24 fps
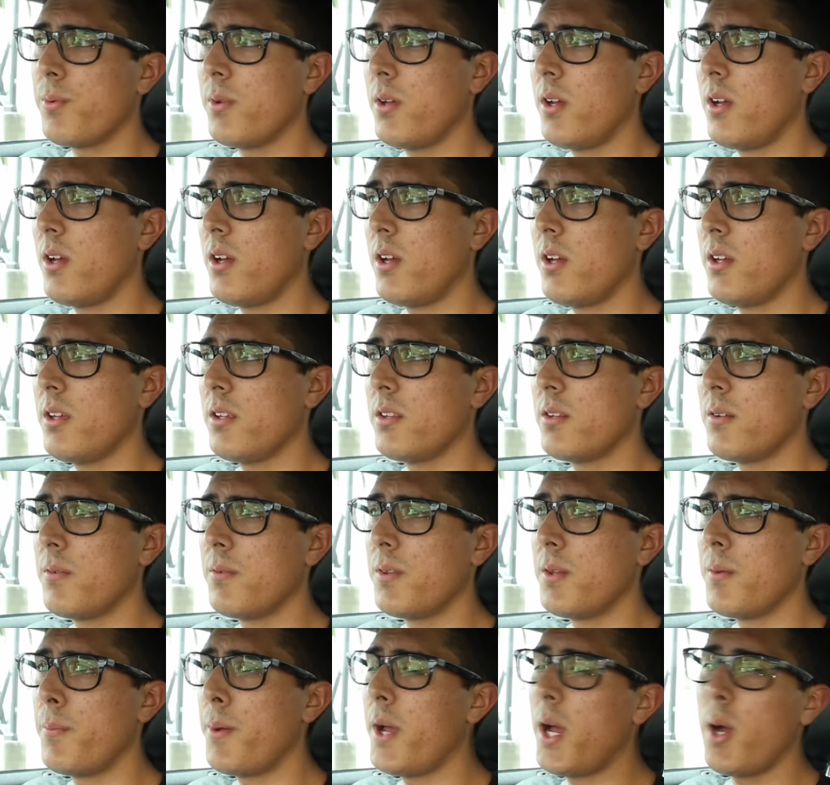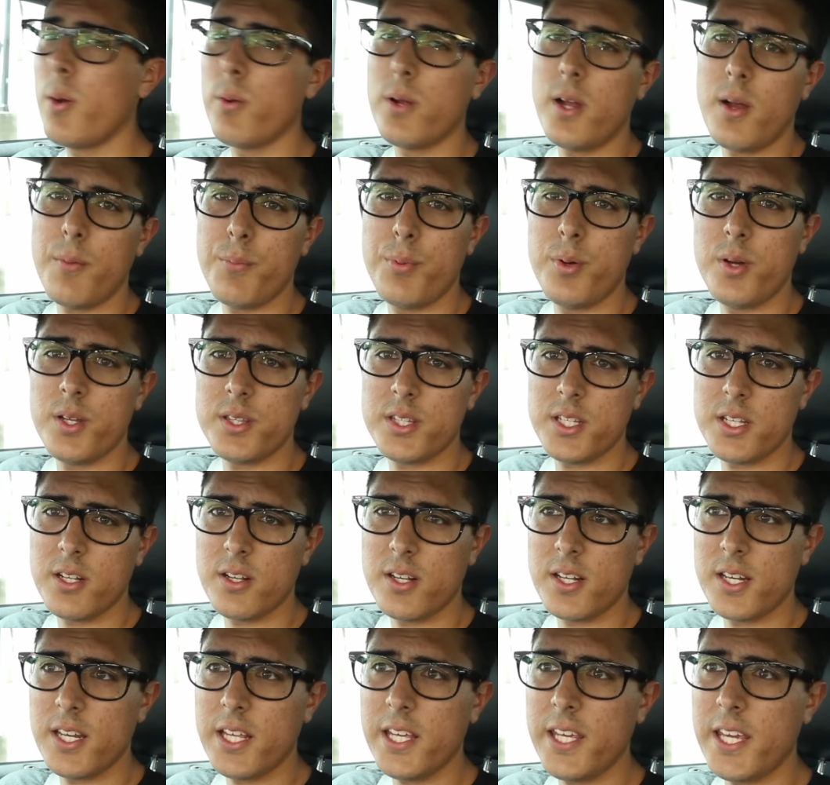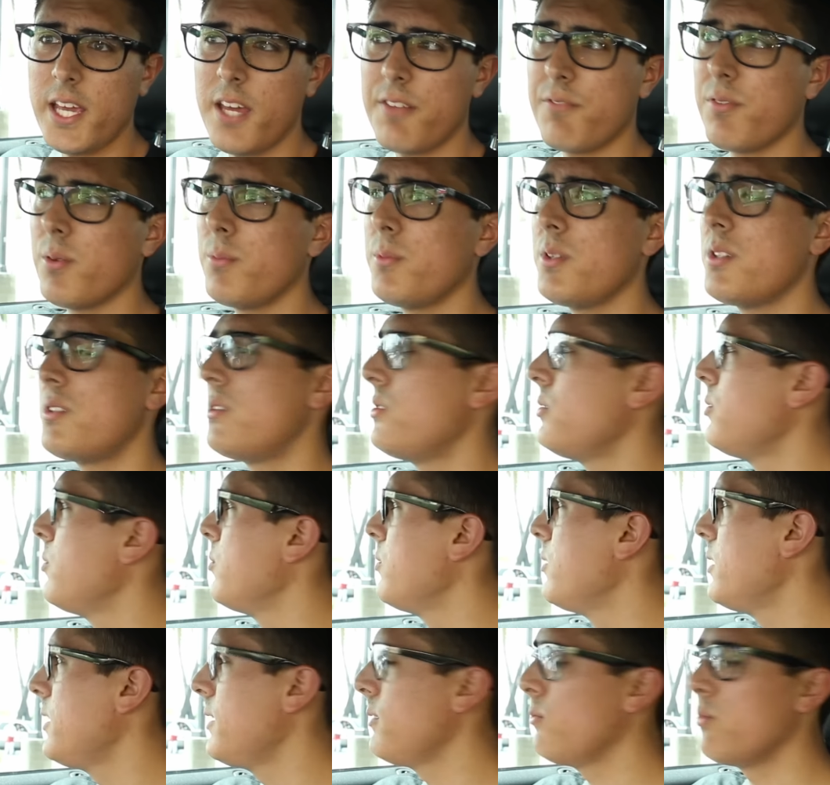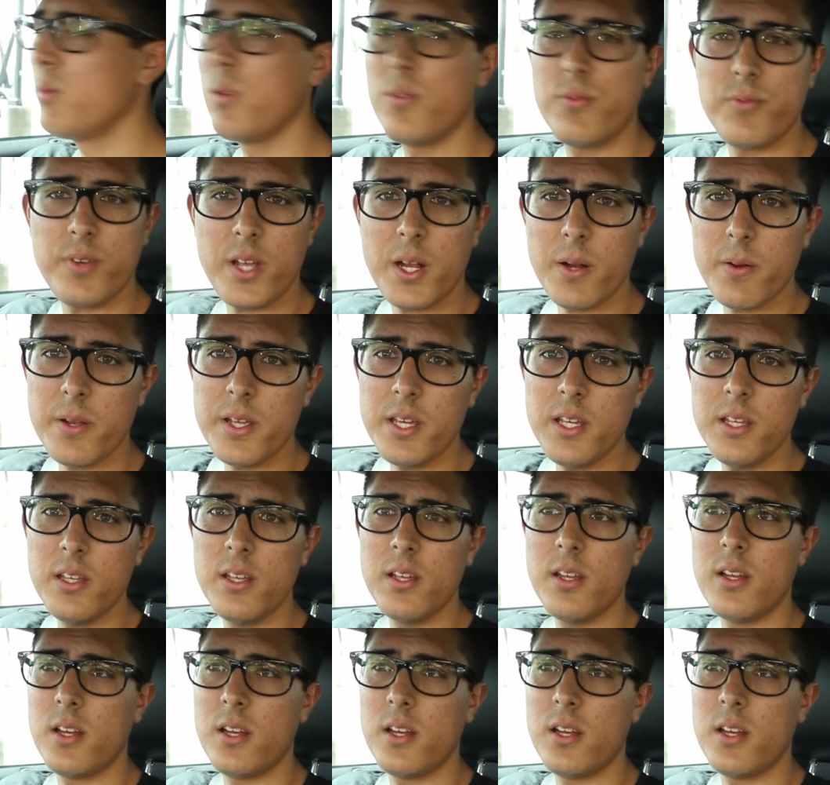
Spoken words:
The power output that you're going to get from the tune will vary.